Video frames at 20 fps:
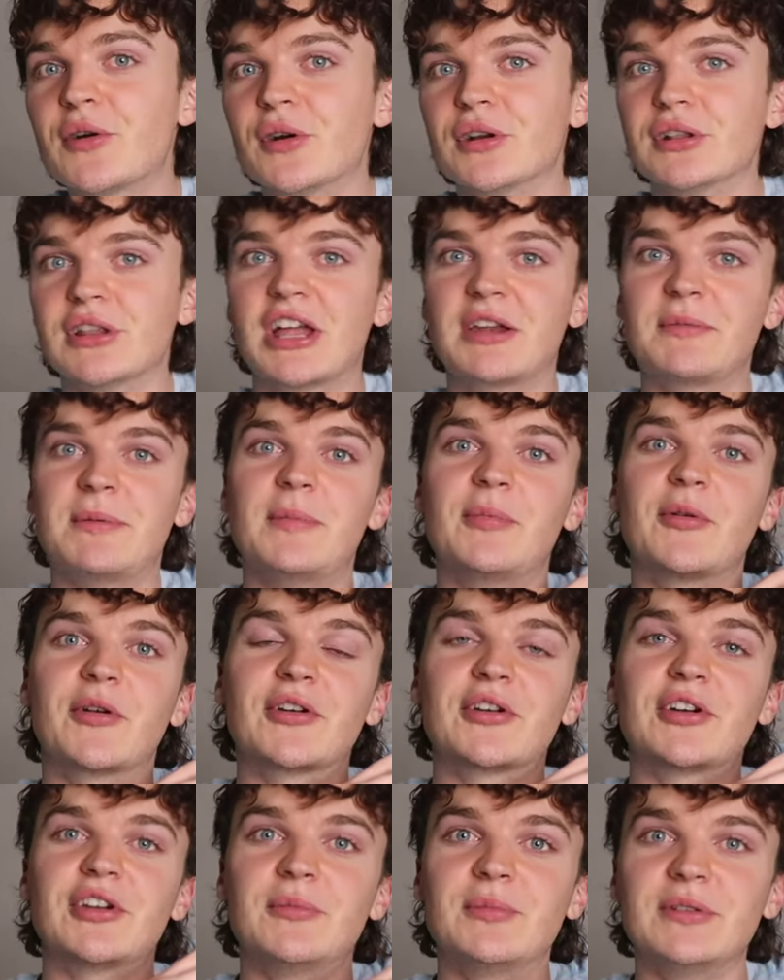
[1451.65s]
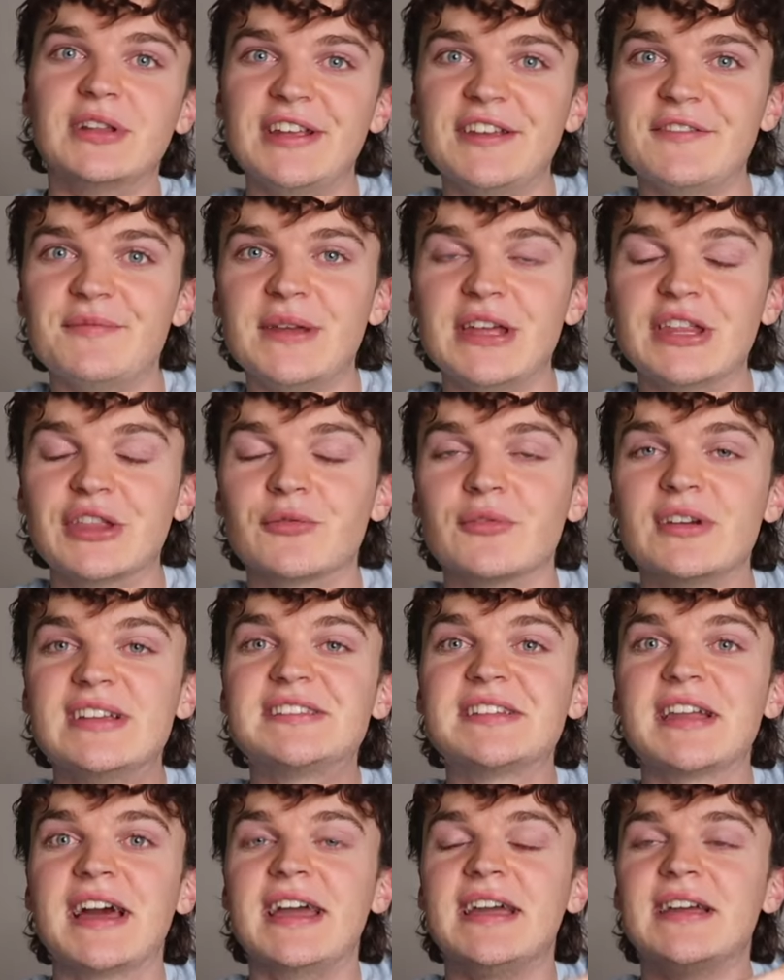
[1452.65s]
or a lot of people aren't gonna believe me, and the
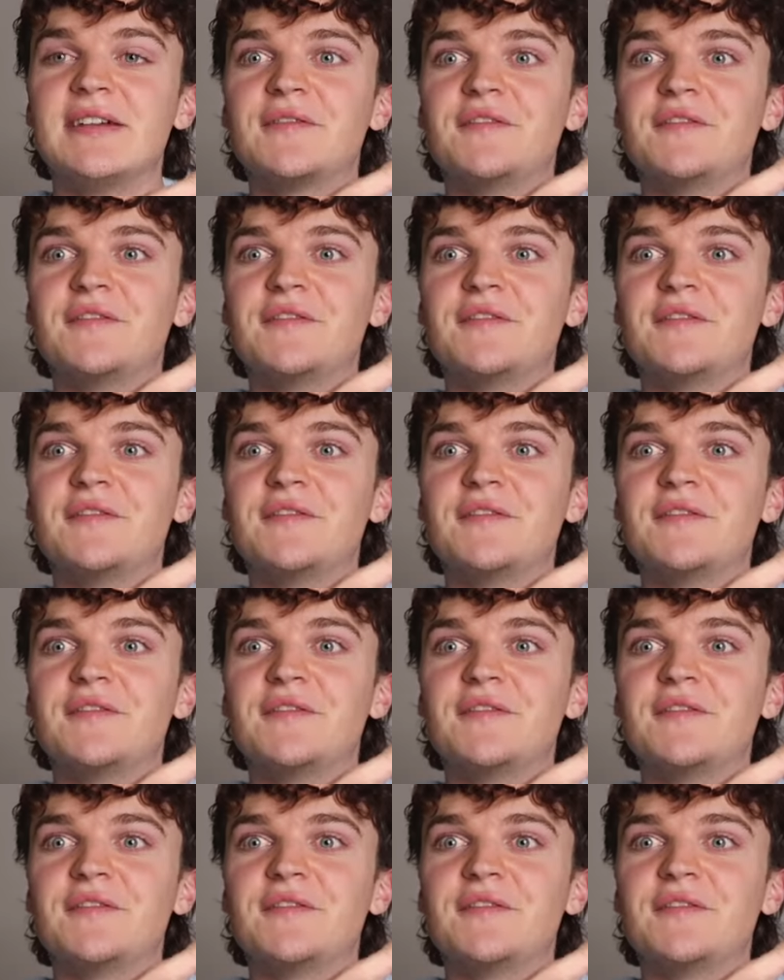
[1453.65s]
reason I